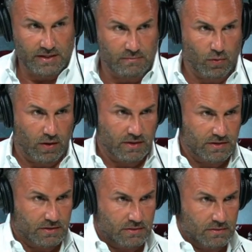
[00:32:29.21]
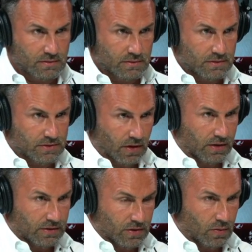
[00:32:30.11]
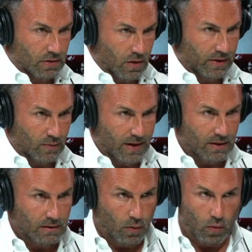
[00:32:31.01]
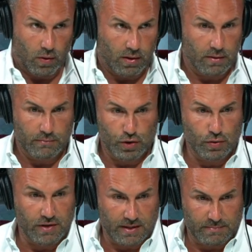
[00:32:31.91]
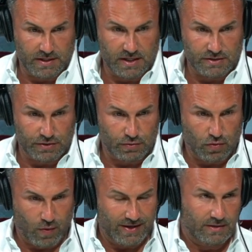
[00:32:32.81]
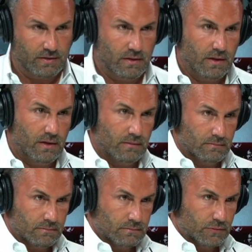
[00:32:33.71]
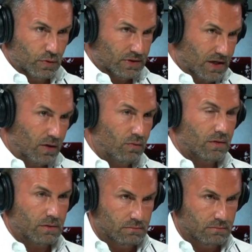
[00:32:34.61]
the mortgage started do- going well or do you think because you quit doing coke